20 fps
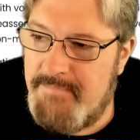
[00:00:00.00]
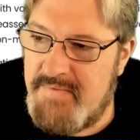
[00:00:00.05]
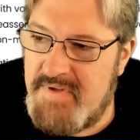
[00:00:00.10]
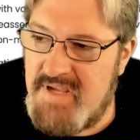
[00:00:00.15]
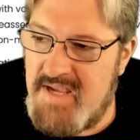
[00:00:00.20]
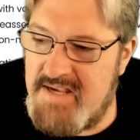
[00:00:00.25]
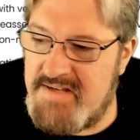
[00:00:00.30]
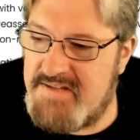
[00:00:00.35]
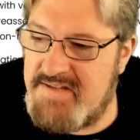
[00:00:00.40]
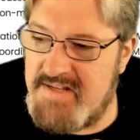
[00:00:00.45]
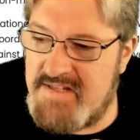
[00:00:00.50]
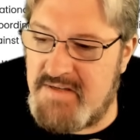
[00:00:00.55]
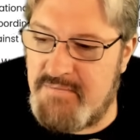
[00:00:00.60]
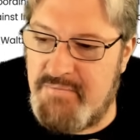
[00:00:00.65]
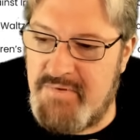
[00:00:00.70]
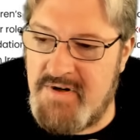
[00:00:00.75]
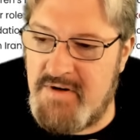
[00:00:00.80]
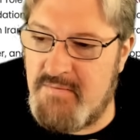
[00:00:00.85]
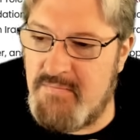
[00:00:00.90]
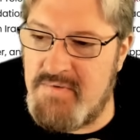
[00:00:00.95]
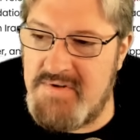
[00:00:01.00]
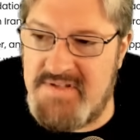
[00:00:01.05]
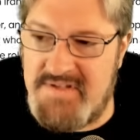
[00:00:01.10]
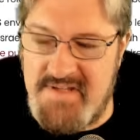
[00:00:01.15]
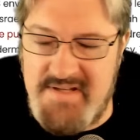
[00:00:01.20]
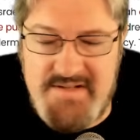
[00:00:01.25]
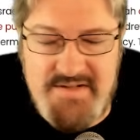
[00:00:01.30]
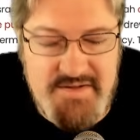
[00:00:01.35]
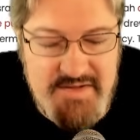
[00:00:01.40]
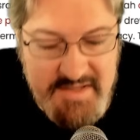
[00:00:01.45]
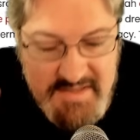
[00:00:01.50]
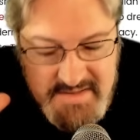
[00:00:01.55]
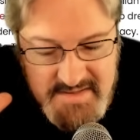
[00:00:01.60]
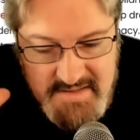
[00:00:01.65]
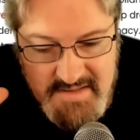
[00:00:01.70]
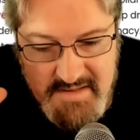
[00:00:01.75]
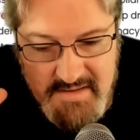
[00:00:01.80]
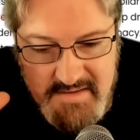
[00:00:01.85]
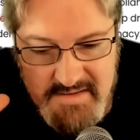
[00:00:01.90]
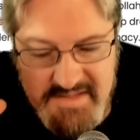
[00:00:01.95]
has disappeared. Was this
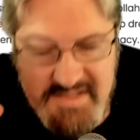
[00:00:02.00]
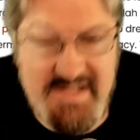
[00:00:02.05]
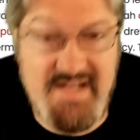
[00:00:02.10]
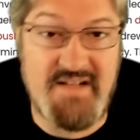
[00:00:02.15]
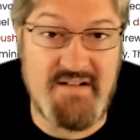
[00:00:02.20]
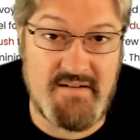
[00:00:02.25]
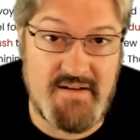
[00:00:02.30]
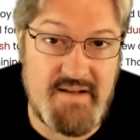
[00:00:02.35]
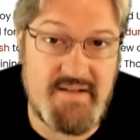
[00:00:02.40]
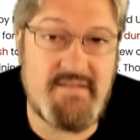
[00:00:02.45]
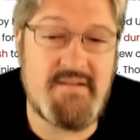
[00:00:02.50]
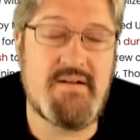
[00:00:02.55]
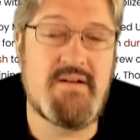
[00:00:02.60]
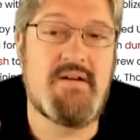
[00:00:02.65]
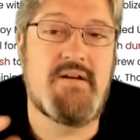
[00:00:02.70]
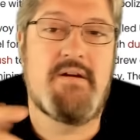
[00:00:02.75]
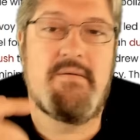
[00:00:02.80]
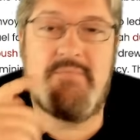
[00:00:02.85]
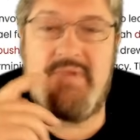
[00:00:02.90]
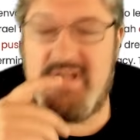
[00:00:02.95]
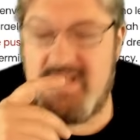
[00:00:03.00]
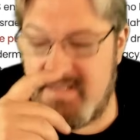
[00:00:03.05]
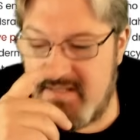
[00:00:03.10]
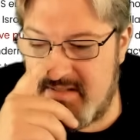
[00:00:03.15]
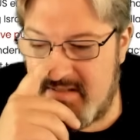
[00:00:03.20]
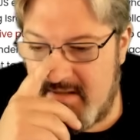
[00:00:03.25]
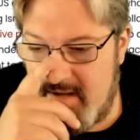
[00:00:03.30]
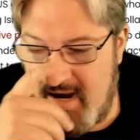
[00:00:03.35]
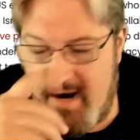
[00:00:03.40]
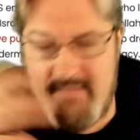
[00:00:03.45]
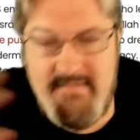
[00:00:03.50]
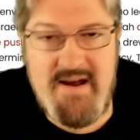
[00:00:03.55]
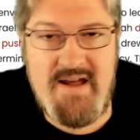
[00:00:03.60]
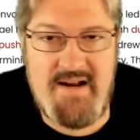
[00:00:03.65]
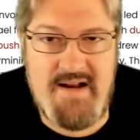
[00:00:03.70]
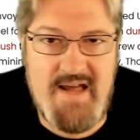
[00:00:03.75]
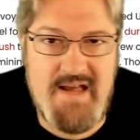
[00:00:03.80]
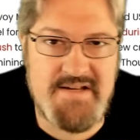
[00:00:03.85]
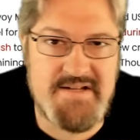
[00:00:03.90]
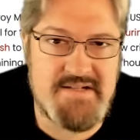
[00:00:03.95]
just signaling? Because
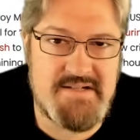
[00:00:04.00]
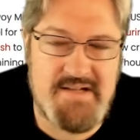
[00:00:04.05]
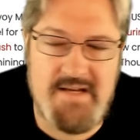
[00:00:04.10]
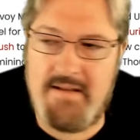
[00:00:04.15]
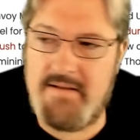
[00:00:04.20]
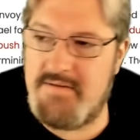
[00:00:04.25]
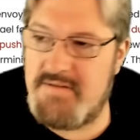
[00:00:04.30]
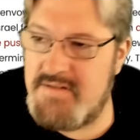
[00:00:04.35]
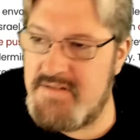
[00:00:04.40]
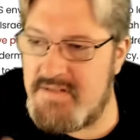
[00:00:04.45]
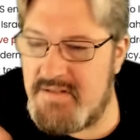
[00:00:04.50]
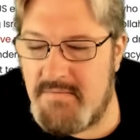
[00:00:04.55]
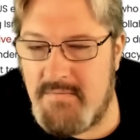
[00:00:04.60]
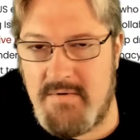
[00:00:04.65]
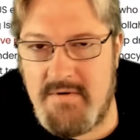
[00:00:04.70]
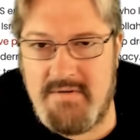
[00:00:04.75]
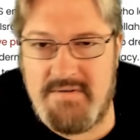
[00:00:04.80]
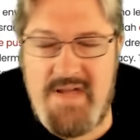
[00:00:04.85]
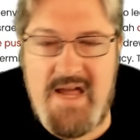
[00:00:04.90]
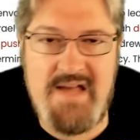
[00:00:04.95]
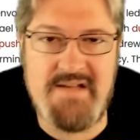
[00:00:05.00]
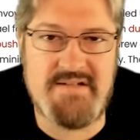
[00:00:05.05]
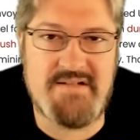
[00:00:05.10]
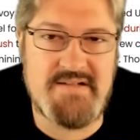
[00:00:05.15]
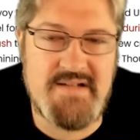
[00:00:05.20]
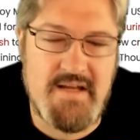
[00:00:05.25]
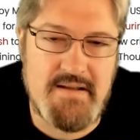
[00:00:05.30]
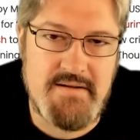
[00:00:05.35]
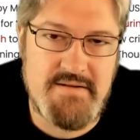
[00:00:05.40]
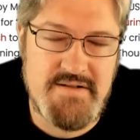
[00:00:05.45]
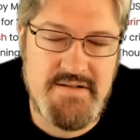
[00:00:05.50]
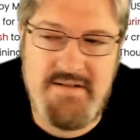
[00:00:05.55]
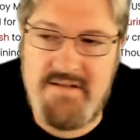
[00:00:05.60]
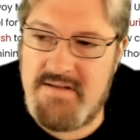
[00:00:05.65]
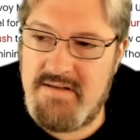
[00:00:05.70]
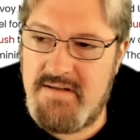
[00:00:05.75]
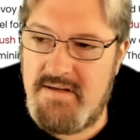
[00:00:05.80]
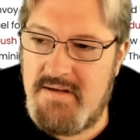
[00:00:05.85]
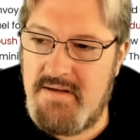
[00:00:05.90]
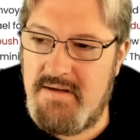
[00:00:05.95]
Iran has intelligence, the world has intelligence.
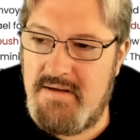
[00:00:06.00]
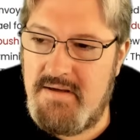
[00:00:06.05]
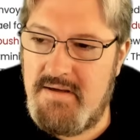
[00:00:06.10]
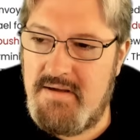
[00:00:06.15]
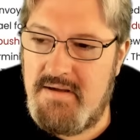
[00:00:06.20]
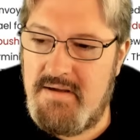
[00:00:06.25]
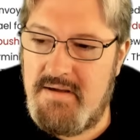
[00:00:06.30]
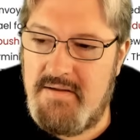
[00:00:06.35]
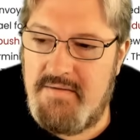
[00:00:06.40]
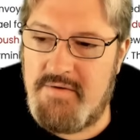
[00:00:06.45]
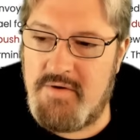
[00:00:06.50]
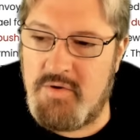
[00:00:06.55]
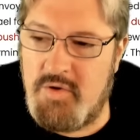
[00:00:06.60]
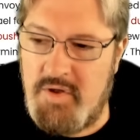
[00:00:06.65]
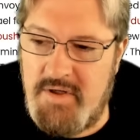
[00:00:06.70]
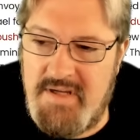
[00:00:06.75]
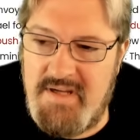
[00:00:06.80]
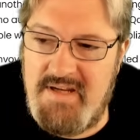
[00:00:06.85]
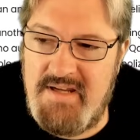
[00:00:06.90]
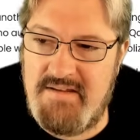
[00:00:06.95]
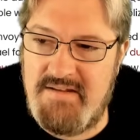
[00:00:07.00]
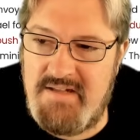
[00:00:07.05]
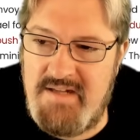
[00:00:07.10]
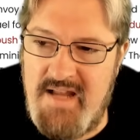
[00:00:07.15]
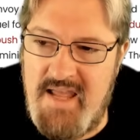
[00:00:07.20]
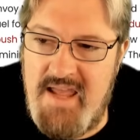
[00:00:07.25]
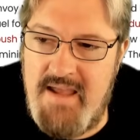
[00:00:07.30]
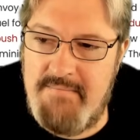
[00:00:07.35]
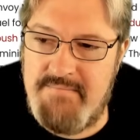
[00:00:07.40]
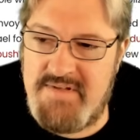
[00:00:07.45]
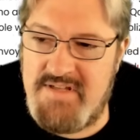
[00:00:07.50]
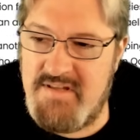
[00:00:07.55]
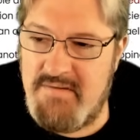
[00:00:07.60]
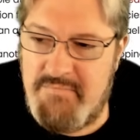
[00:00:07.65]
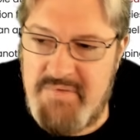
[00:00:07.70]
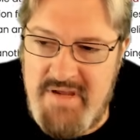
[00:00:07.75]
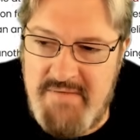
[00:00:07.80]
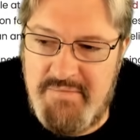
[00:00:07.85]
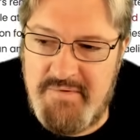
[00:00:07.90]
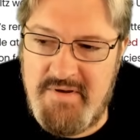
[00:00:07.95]
They're looking at the names and the
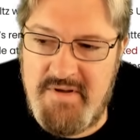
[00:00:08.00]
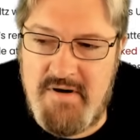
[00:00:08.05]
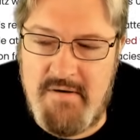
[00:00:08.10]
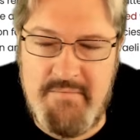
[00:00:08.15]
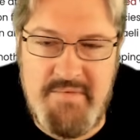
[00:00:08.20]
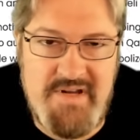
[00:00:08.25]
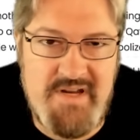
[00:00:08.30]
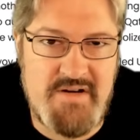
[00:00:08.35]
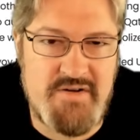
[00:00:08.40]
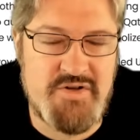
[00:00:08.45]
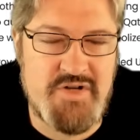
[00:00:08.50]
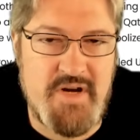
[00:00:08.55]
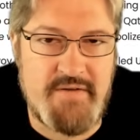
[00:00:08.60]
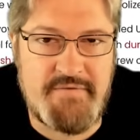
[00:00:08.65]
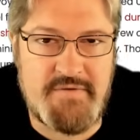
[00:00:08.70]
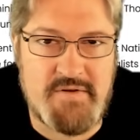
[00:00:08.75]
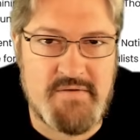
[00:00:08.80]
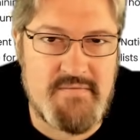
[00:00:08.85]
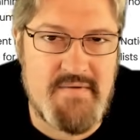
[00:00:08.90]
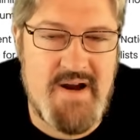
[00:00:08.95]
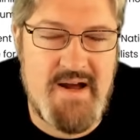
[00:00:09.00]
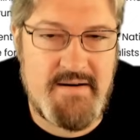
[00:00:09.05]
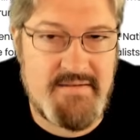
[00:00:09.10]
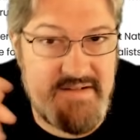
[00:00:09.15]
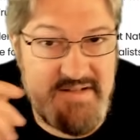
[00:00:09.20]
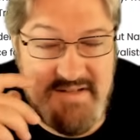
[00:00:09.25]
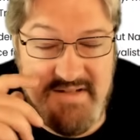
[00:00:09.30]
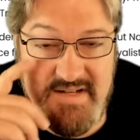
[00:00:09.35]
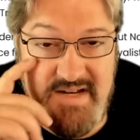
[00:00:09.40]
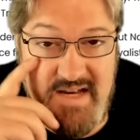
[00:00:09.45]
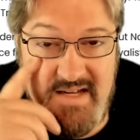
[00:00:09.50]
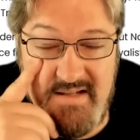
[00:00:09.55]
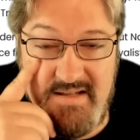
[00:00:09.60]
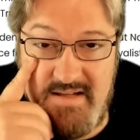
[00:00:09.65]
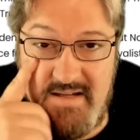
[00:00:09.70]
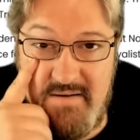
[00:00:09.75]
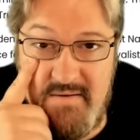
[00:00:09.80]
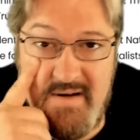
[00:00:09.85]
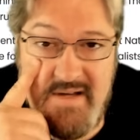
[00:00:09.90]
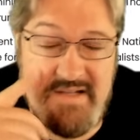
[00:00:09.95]
people that are being shuffled around inside of the
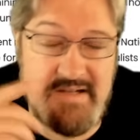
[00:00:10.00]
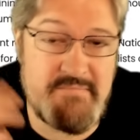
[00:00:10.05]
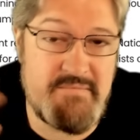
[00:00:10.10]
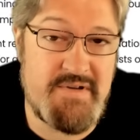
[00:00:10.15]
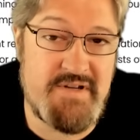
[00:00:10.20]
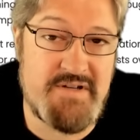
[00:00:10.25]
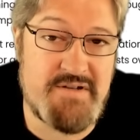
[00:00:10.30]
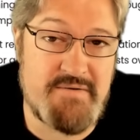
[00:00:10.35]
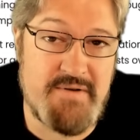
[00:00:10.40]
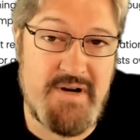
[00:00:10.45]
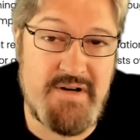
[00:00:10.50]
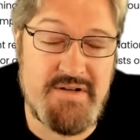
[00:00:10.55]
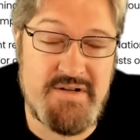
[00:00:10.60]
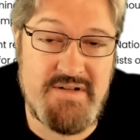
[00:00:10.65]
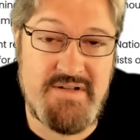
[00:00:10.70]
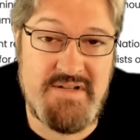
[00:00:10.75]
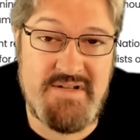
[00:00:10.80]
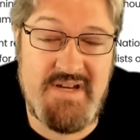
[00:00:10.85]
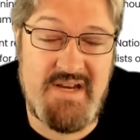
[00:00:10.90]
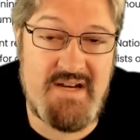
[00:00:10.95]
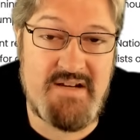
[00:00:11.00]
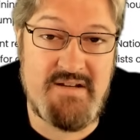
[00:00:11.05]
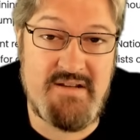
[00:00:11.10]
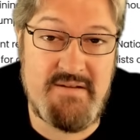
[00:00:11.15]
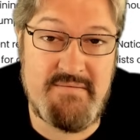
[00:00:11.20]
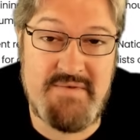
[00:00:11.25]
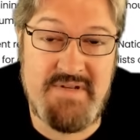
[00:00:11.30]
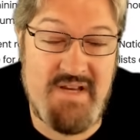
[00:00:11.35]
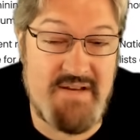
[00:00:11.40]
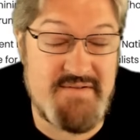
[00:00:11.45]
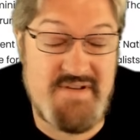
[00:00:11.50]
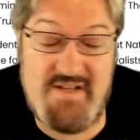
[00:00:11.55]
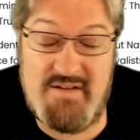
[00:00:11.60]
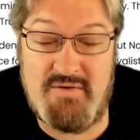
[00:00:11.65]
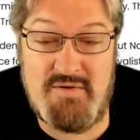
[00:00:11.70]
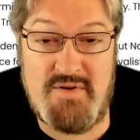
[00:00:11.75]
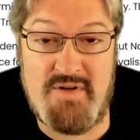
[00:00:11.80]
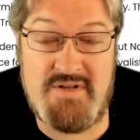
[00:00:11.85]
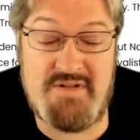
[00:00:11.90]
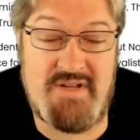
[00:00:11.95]
U.S. administration and saying to themselves,
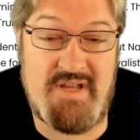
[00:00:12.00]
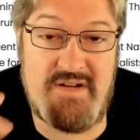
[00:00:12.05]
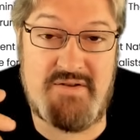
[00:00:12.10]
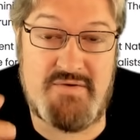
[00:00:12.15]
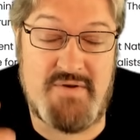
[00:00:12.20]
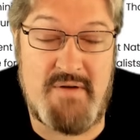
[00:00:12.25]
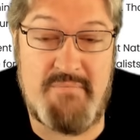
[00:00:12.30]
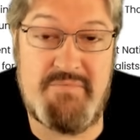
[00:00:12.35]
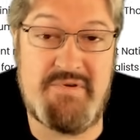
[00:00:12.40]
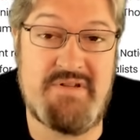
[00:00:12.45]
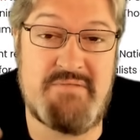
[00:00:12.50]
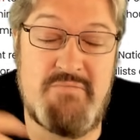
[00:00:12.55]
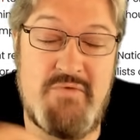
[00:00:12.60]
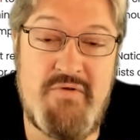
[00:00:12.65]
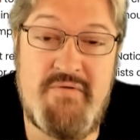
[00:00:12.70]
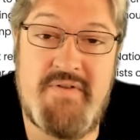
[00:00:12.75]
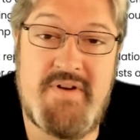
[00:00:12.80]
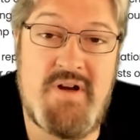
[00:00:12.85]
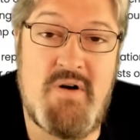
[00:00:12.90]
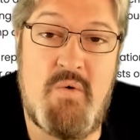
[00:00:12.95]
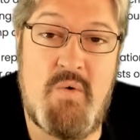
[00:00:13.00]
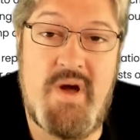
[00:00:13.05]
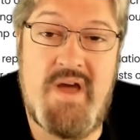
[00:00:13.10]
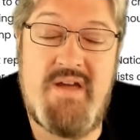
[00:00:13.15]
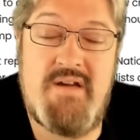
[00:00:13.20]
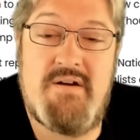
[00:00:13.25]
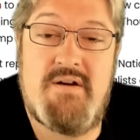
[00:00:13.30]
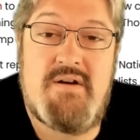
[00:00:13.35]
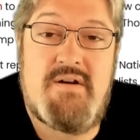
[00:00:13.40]
it looks like Trump is moving away